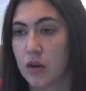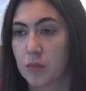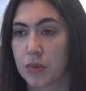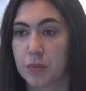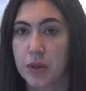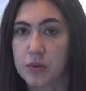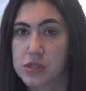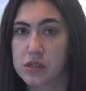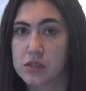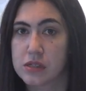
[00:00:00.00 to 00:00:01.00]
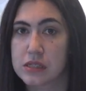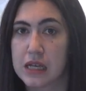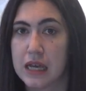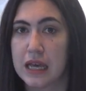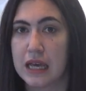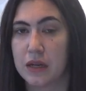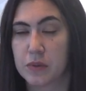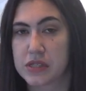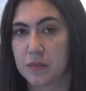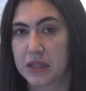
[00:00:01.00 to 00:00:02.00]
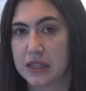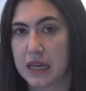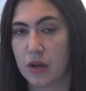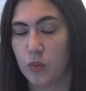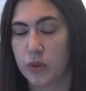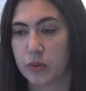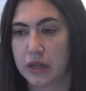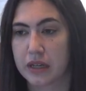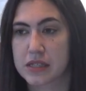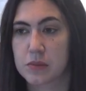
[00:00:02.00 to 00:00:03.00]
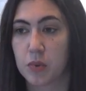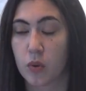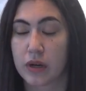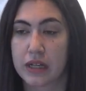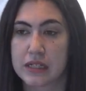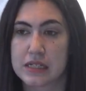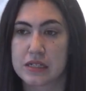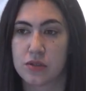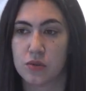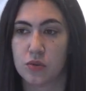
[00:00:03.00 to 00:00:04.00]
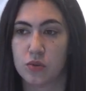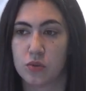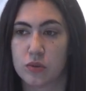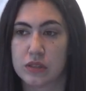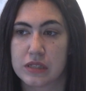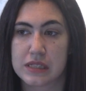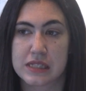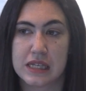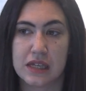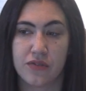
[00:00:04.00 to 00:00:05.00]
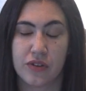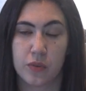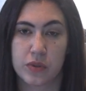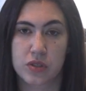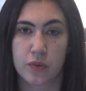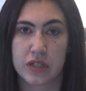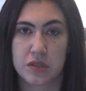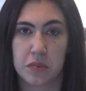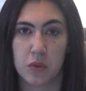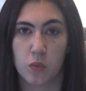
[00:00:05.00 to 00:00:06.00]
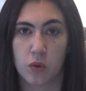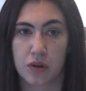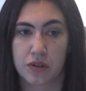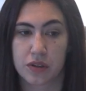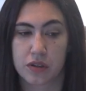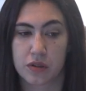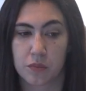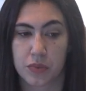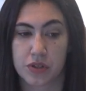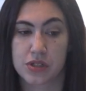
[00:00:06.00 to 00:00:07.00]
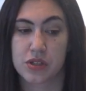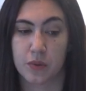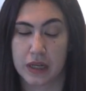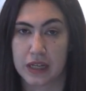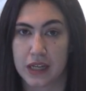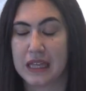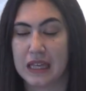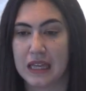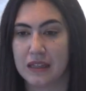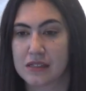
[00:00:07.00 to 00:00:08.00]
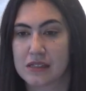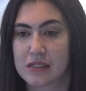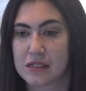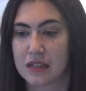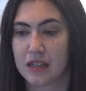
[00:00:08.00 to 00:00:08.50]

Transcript: proposals, and it was something that we were exploring to see if it was going to be worth pursuing. It's